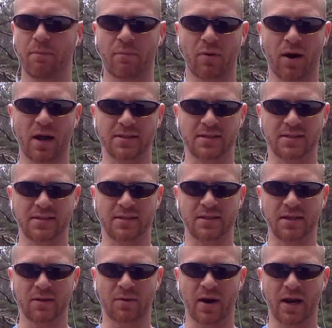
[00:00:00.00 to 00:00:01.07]
processes
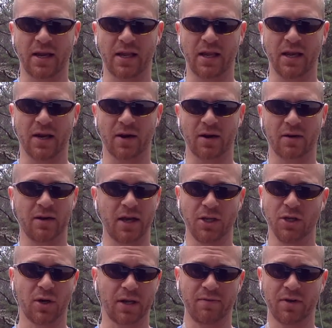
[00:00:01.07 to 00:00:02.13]
it right here, and
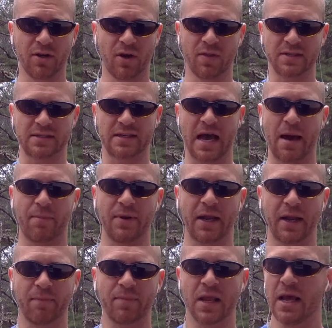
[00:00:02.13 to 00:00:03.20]
you don't even know this is
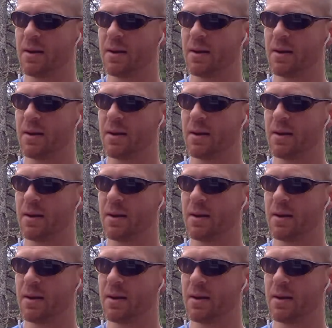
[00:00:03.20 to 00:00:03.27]
happening.